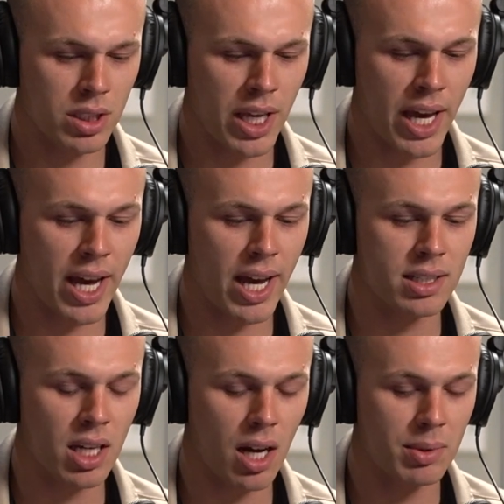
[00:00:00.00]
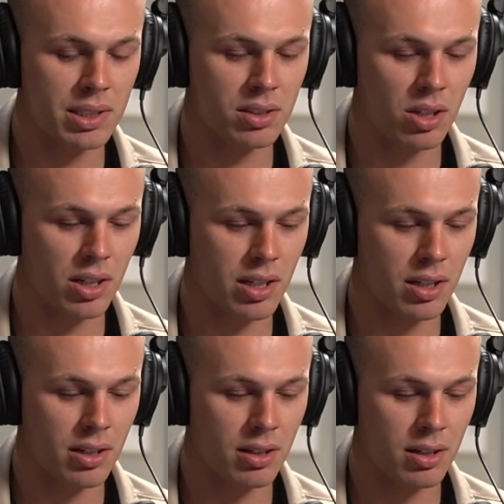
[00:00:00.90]
Yeah, Thomas is on
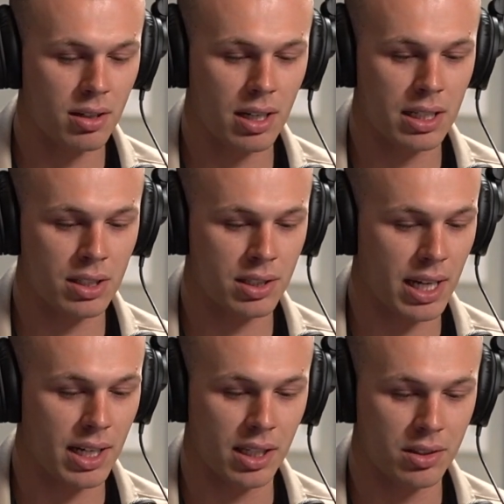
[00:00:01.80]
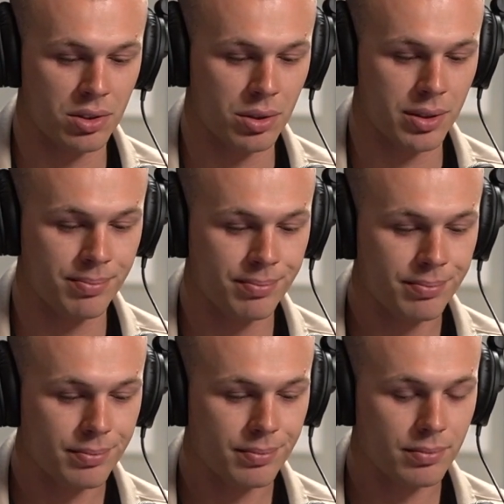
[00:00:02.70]
here. I just got to get to him.
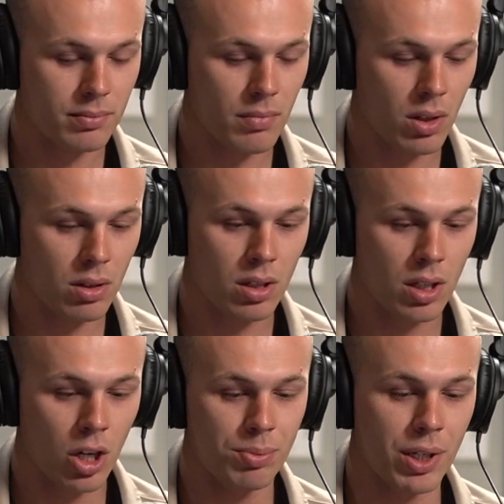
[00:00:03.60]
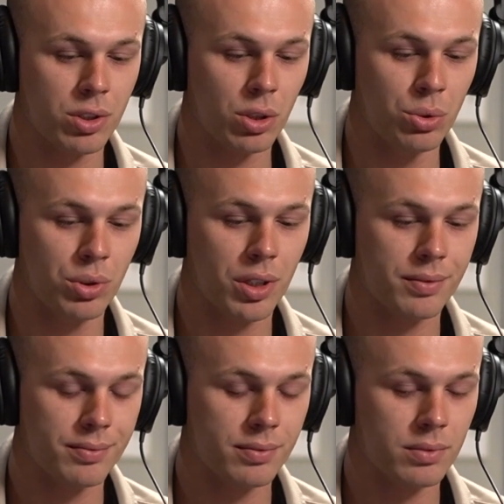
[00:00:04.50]
Oh, there's Luke.
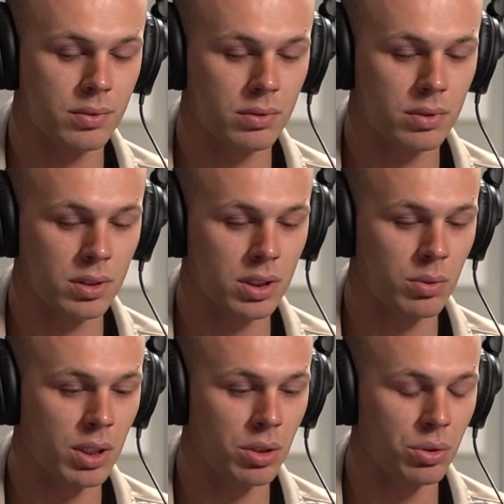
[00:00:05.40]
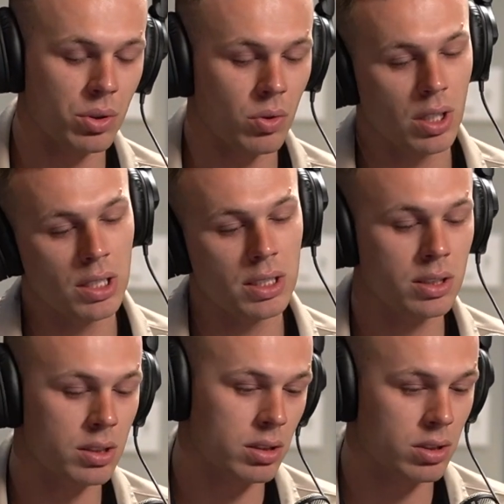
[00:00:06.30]
Okay. Let's see what Luke
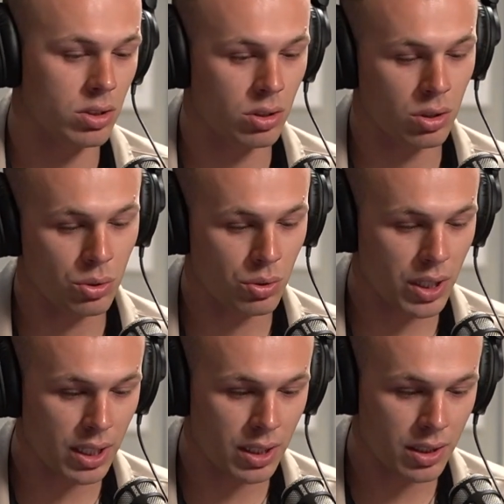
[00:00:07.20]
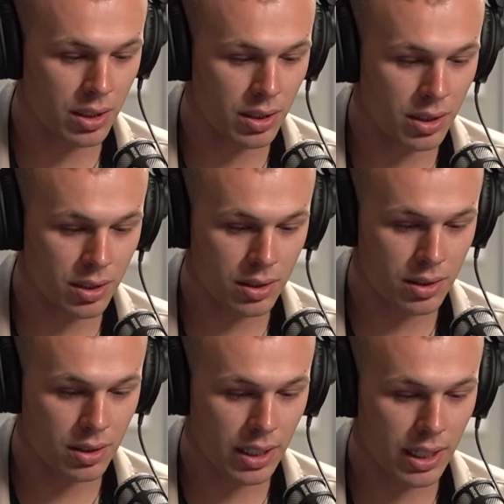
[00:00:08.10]
was. Luke
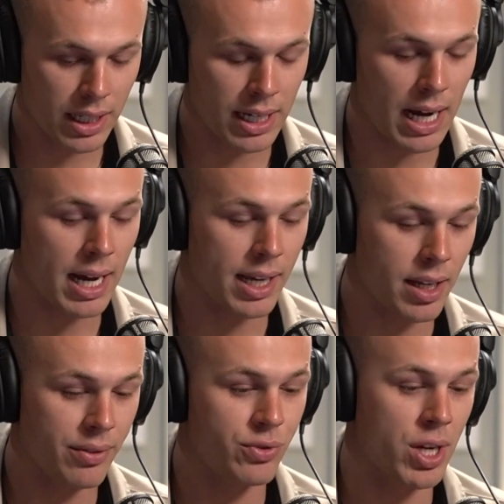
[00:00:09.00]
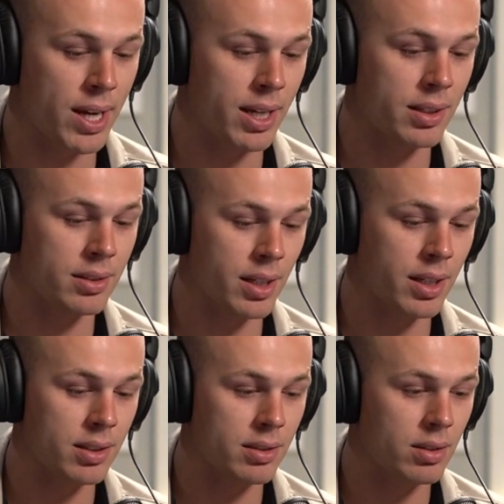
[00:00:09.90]
is an INFJ. It
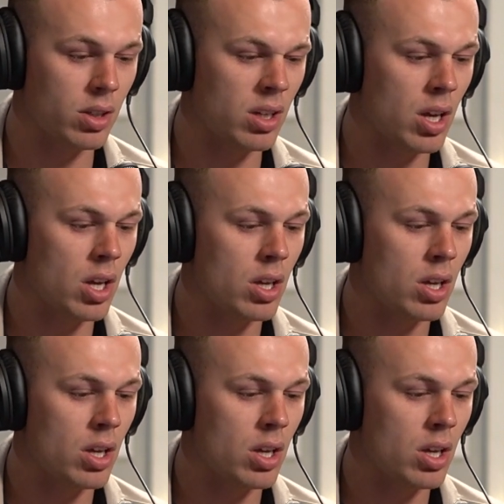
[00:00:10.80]
says. Okay.